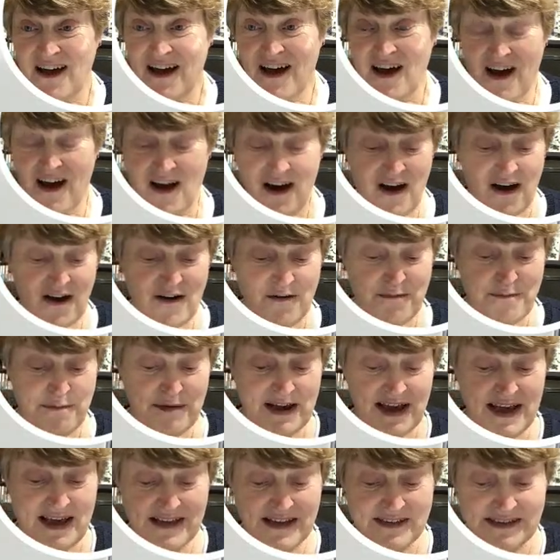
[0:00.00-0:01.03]
Oh
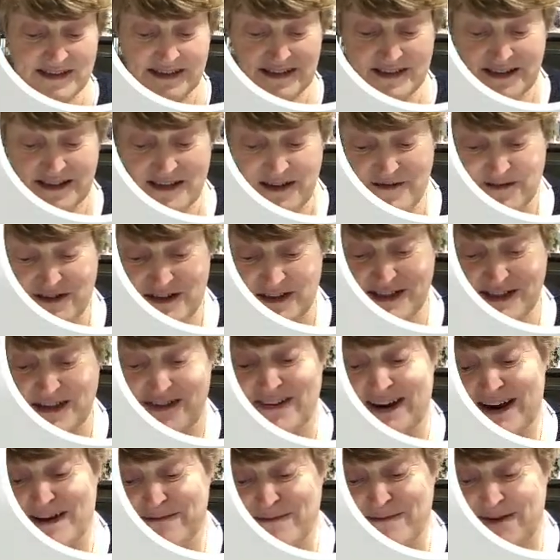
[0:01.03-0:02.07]
bless, you've just
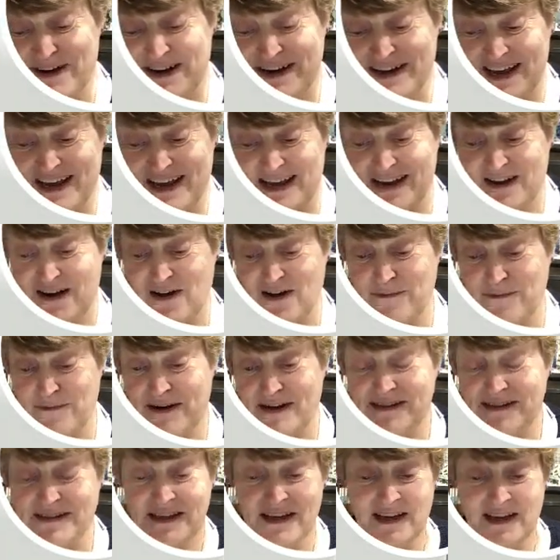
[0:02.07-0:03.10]
found mine again. Oh
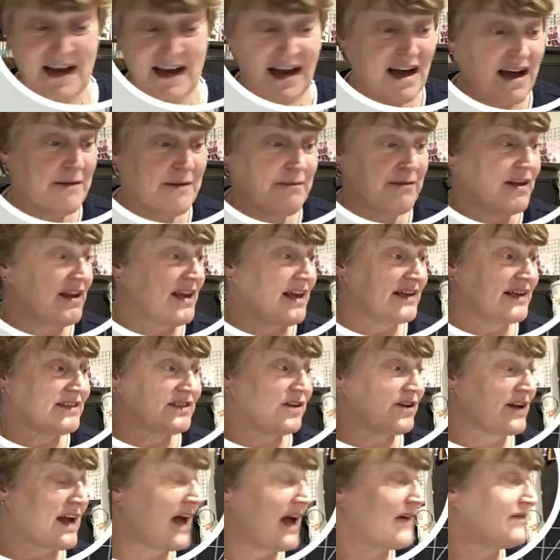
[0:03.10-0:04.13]
bless. Yes,
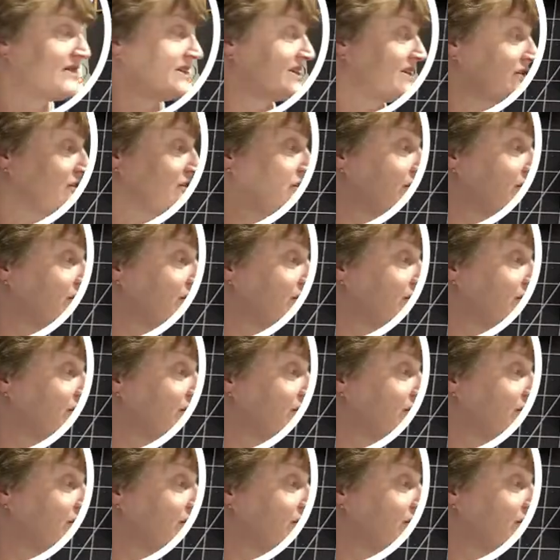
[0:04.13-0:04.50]
I have still